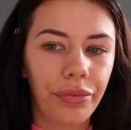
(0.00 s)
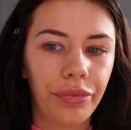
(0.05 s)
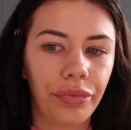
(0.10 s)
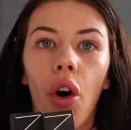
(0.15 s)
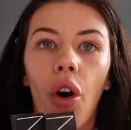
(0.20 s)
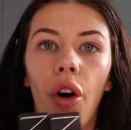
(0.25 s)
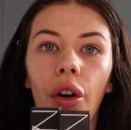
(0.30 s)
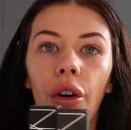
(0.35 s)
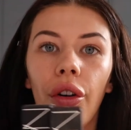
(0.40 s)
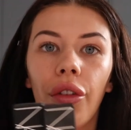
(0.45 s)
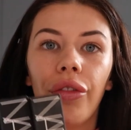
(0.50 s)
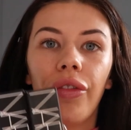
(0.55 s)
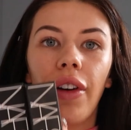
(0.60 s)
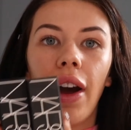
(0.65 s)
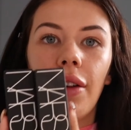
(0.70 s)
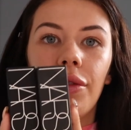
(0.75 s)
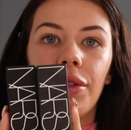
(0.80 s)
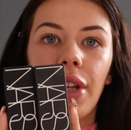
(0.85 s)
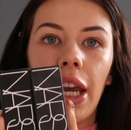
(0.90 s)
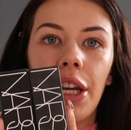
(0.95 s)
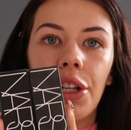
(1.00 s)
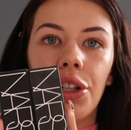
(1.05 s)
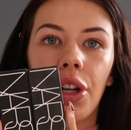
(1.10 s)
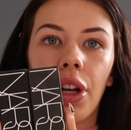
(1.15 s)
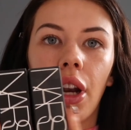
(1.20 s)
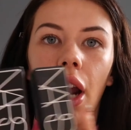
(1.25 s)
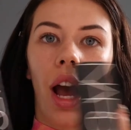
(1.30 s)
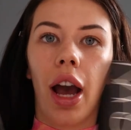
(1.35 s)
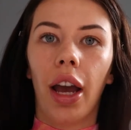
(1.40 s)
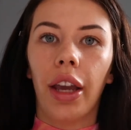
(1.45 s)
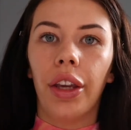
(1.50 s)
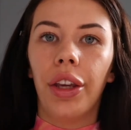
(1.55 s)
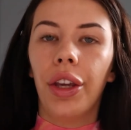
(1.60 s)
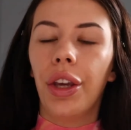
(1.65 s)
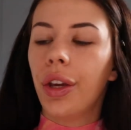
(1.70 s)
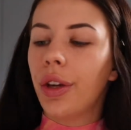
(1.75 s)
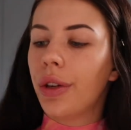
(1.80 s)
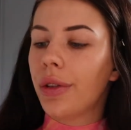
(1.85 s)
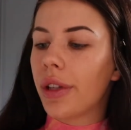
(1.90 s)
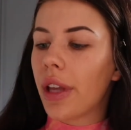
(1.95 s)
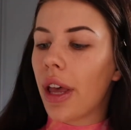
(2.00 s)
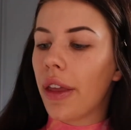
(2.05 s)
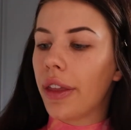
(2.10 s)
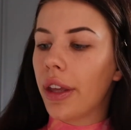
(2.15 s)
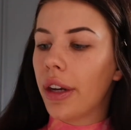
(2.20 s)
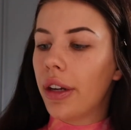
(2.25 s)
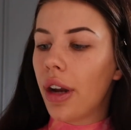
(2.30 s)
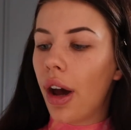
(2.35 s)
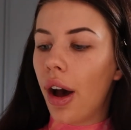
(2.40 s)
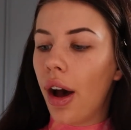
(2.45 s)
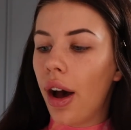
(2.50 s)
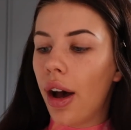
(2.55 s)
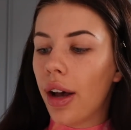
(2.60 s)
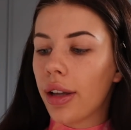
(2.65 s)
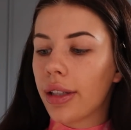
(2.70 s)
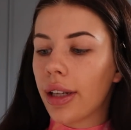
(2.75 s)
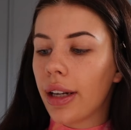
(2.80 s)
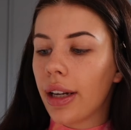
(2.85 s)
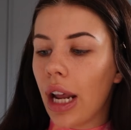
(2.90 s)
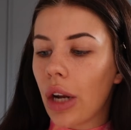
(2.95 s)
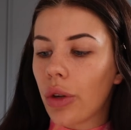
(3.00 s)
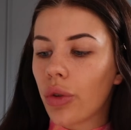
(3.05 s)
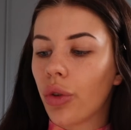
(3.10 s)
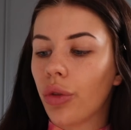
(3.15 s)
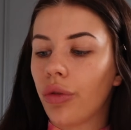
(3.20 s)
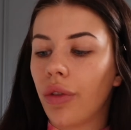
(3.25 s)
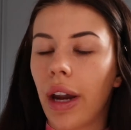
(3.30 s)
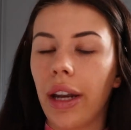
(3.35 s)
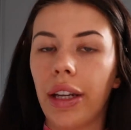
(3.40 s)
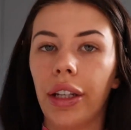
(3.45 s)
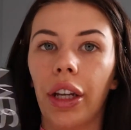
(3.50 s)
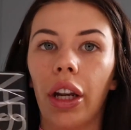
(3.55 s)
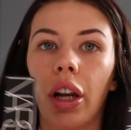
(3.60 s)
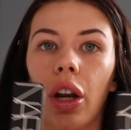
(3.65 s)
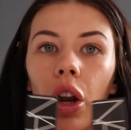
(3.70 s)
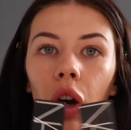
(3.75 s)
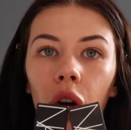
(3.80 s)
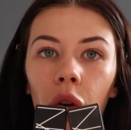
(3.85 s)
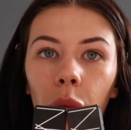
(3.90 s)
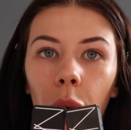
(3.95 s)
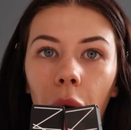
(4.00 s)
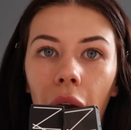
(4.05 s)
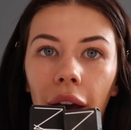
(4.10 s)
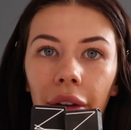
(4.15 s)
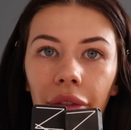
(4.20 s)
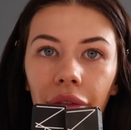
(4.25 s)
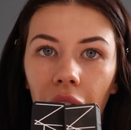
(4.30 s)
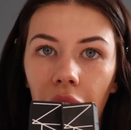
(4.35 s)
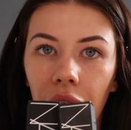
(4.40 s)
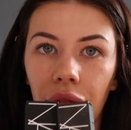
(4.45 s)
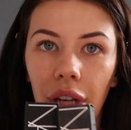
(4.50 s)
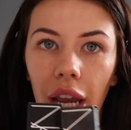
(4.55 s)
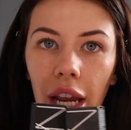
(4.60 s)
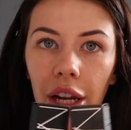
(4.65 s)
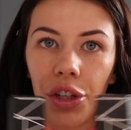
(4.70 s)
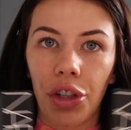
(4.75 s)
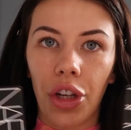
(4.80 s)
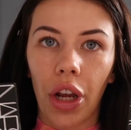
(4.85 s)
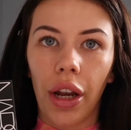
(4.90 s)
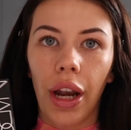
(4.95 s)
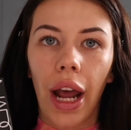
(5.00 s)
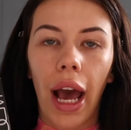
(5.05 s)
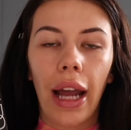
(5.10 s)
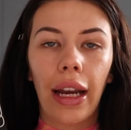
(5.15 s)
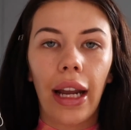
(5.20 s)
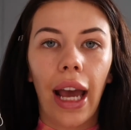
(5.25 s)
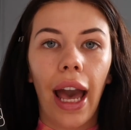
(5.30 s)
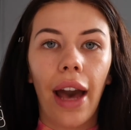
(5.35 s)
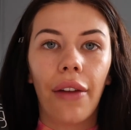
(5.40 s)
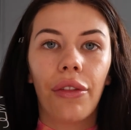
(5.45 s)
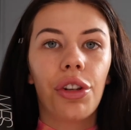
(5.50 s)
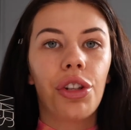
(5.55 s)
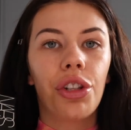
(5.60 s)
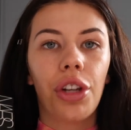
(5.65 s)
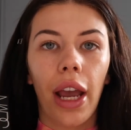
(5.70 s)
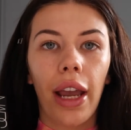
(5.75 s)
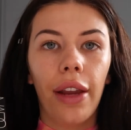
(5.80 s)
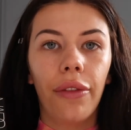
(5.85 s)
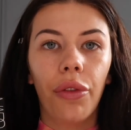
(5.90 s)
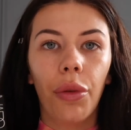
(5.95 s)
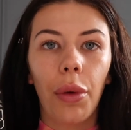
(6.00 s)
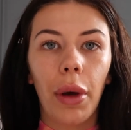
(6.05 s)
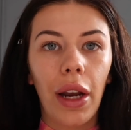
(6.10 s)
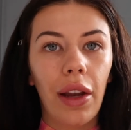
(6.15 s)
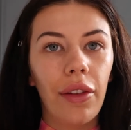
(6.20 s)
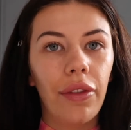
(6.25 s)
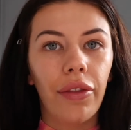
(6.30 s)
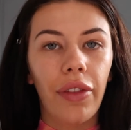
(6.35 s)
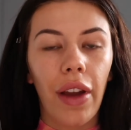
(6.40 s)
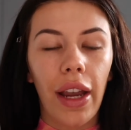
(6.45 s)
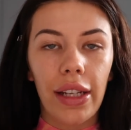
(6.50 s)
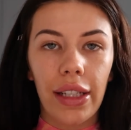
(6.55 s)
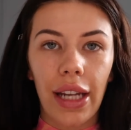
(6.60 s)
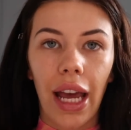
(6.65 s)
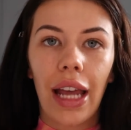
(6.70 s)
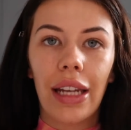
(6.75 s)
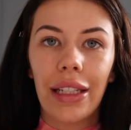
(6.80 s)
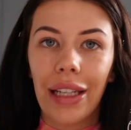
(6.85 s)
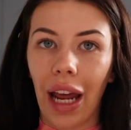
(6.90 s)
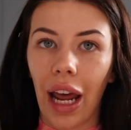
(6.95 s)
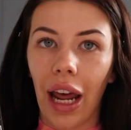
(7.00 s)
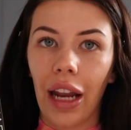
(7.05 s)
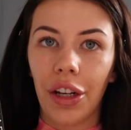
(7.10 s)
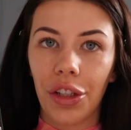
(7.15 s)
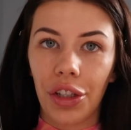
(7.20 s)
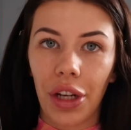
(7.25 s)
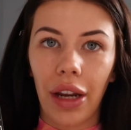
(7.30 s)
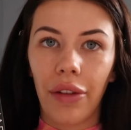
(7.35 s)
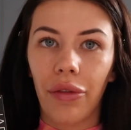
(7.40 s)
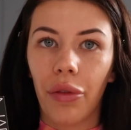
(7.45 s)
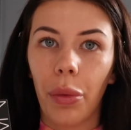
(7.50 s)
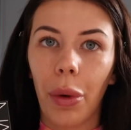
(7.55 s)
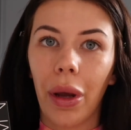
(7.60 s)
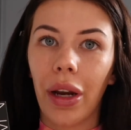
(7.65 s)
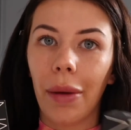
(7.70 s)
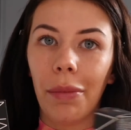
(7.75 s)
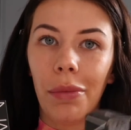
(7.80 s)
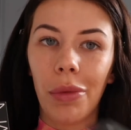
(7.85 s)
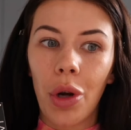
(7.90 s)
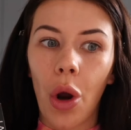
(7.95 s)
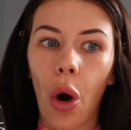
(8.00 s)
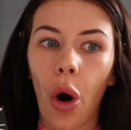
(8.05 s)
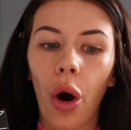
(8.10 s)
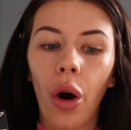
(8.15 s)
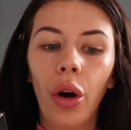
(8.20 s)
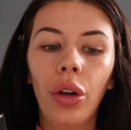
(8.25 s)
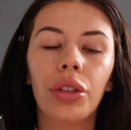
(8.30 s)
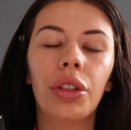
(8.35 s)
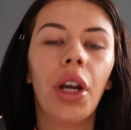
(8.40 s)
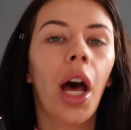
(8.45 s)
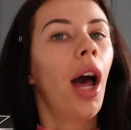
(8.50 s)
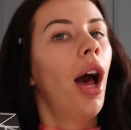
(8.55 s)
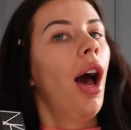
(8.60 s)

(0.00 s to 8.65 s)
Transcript: For foundation, I use the NARS Natural Radiant Long Wear Foundation, and I have a shade for when I'm fake tanned and a shade for when I'm not.